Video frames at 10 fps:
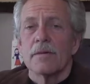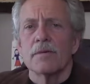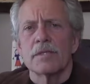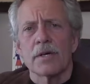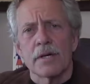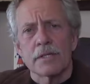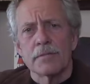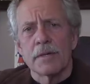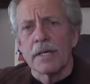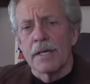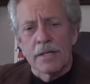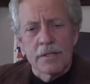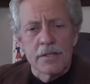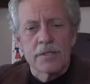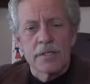We talked to many
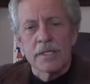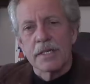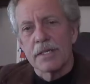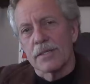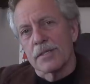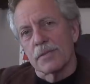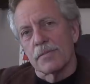elders and leaders